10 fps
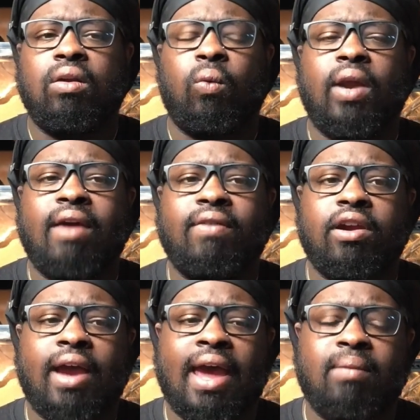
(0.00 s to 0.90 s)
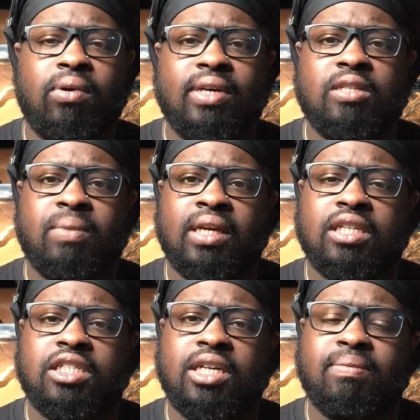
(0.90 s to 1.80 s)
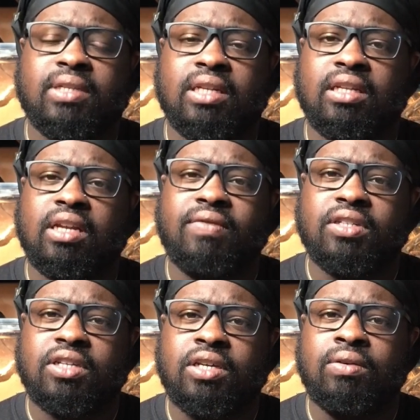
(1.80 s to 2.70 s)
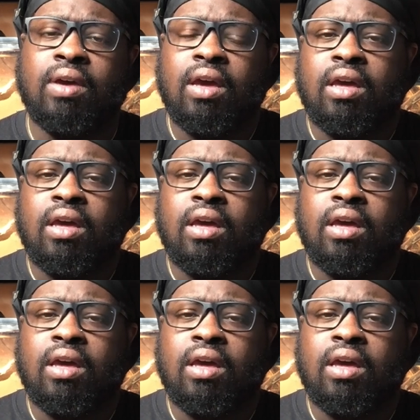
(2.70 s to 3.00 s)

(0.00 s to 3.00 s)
whenever your animal is being shipped and delivered to you,